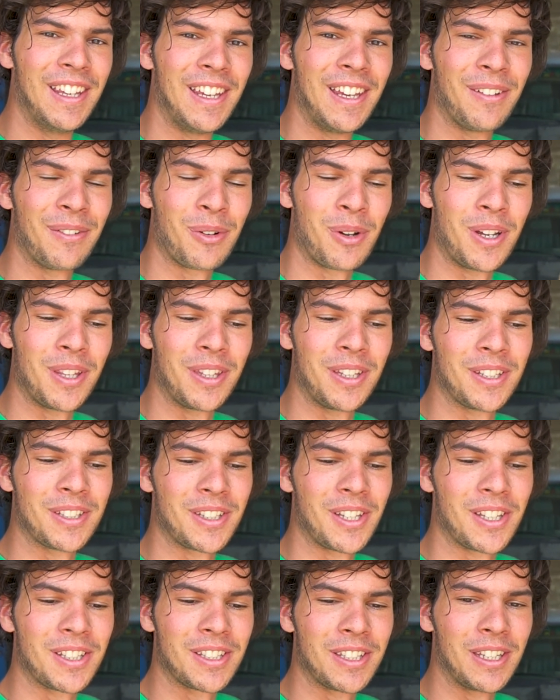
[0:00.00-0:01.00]
have quite the
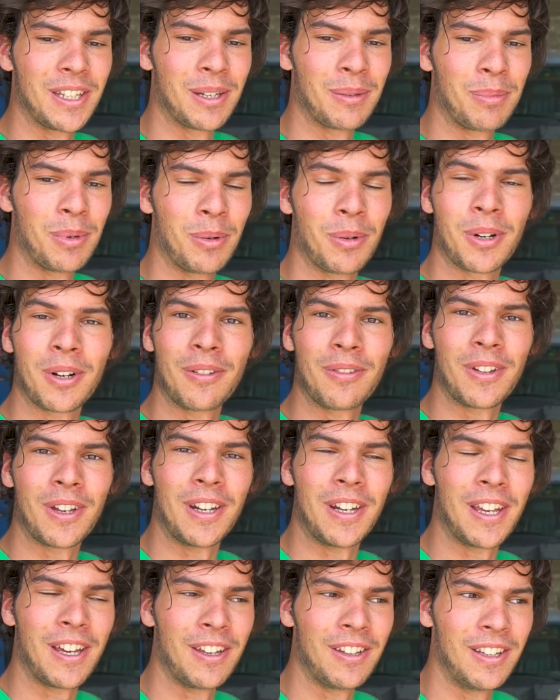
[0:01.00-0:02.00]
exhaust leak, but we're gonna
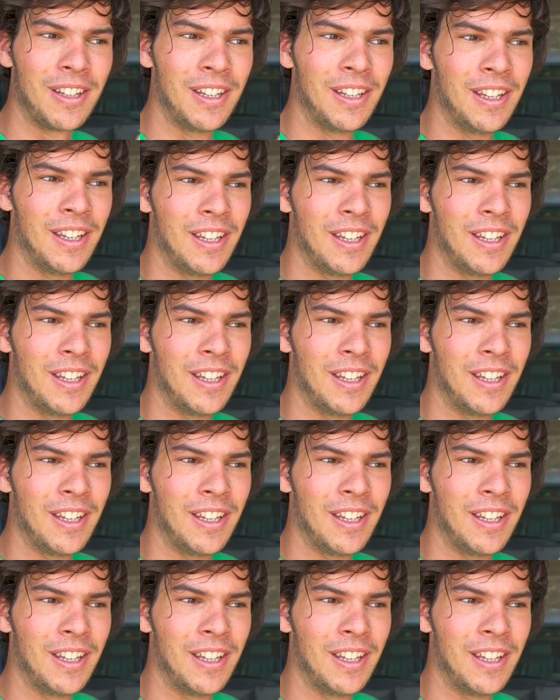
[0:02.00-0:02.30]
find out